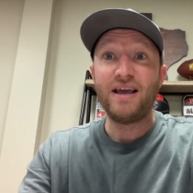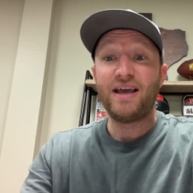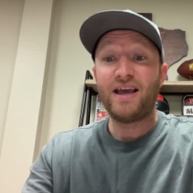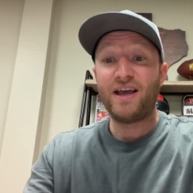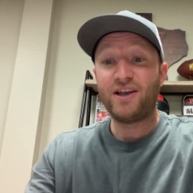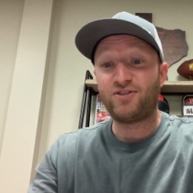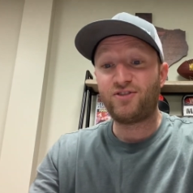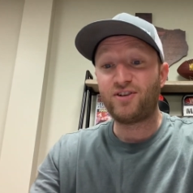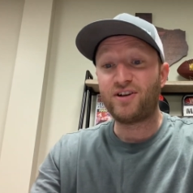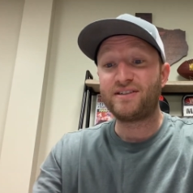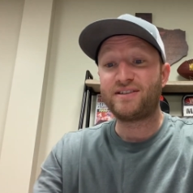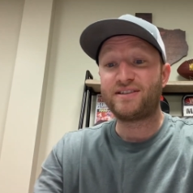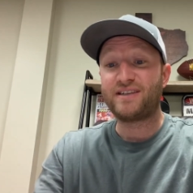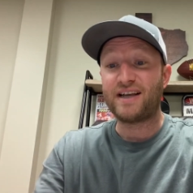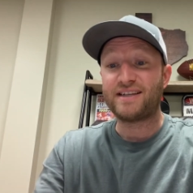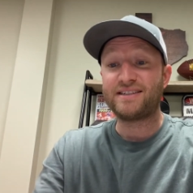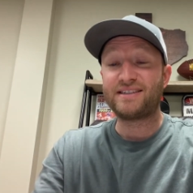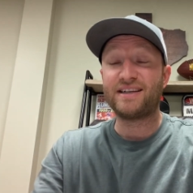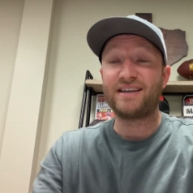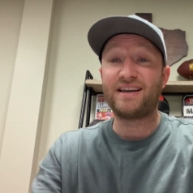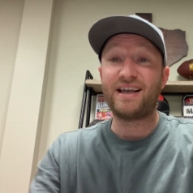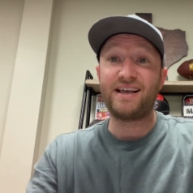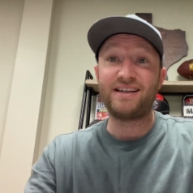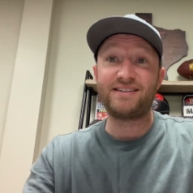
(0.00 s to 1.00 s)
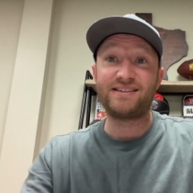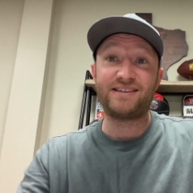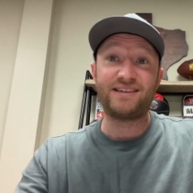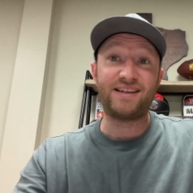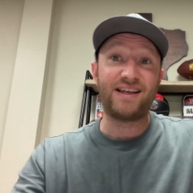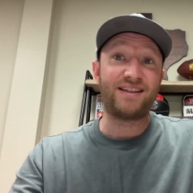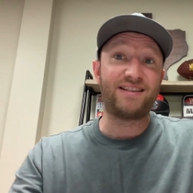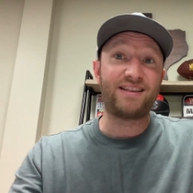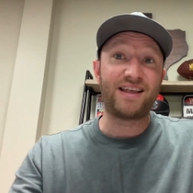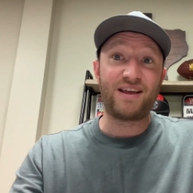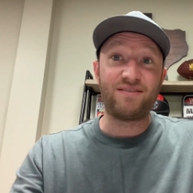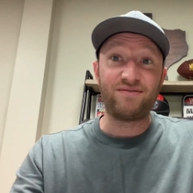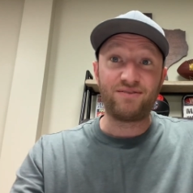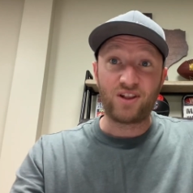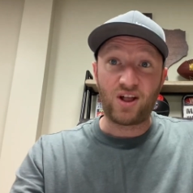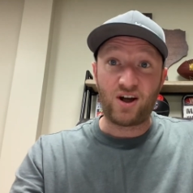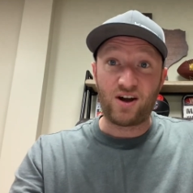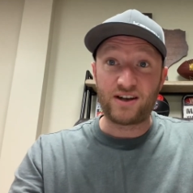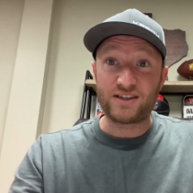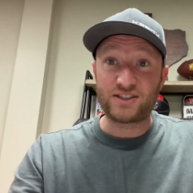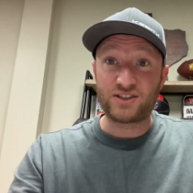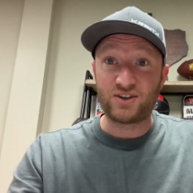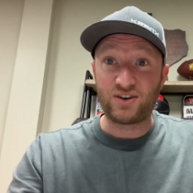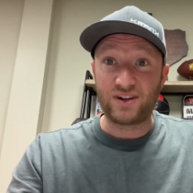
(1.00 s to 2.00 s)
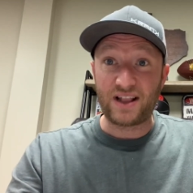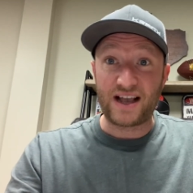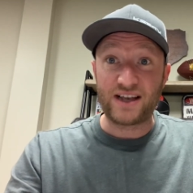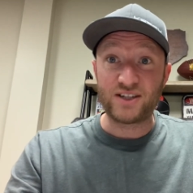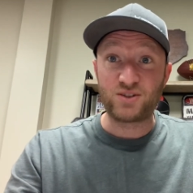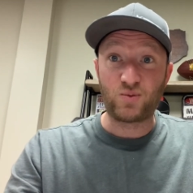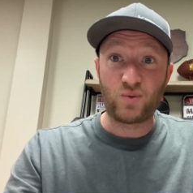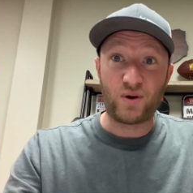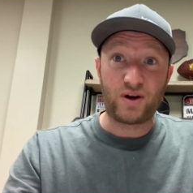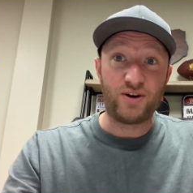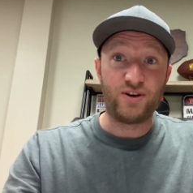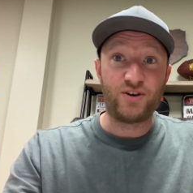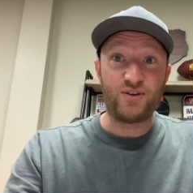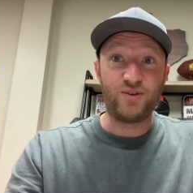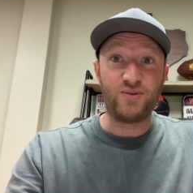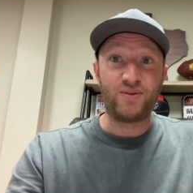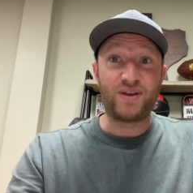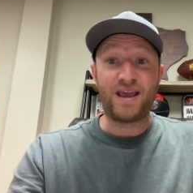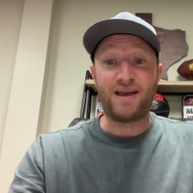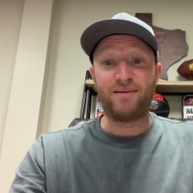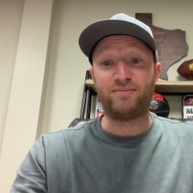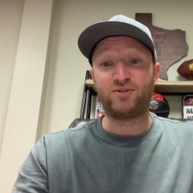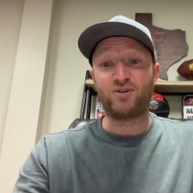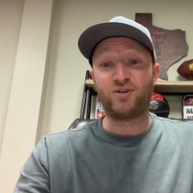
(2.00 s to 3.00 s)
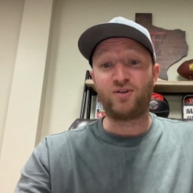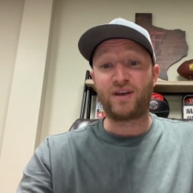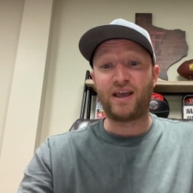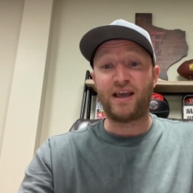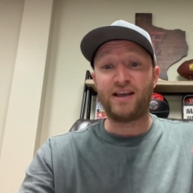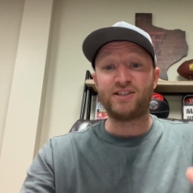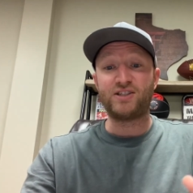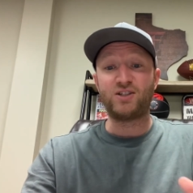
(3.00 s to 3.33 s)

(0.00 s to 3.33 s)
It just designates that they've lost their last one or two games, okay?